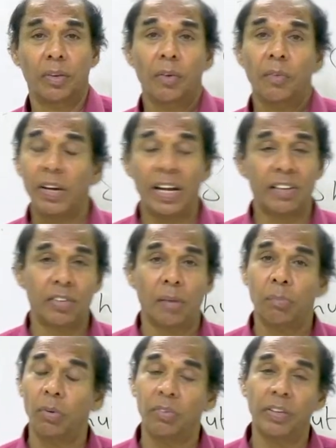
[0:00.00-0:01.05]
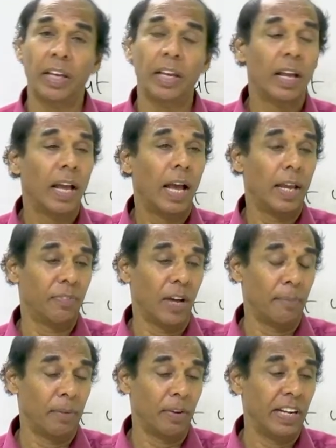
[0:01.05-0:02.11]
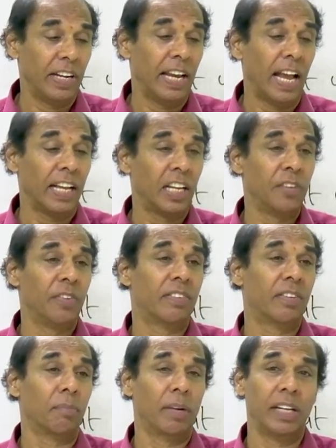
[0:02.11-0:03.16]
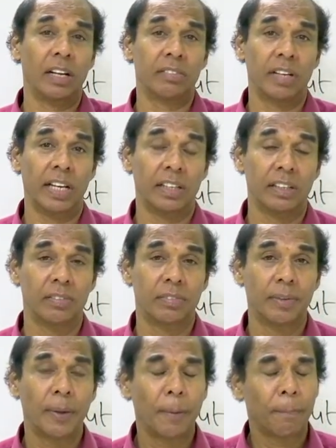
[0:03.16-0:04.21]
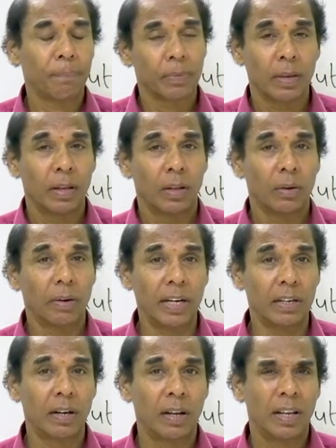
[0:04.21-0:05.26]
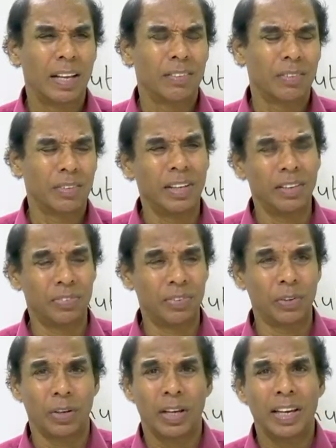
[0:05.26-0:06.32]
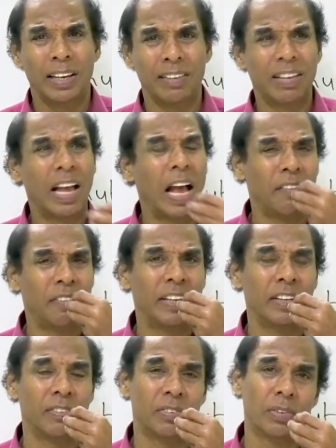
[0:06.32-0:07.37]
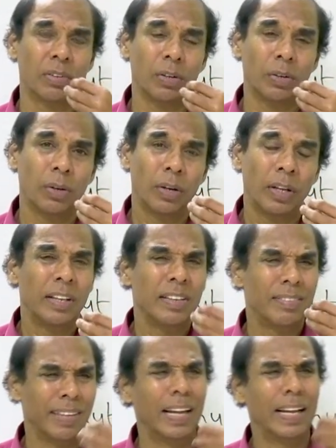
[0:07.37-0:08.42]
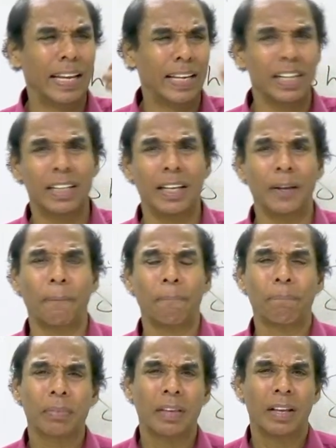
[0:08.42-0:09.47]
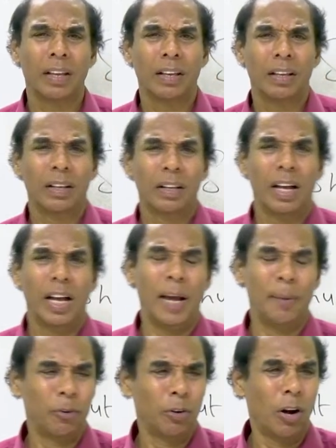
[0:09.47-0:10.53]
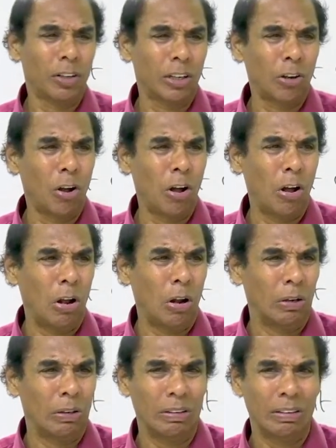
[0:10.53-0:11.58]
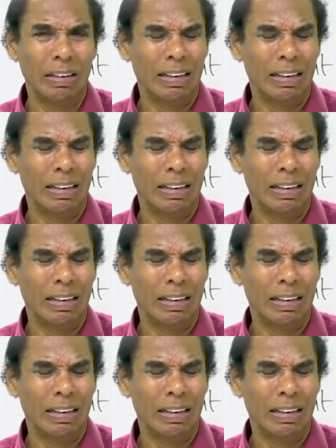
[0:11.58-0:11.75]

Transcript: For example, see, if I am very angry with somebody else like this, right? He is having his say like anything. I am not at all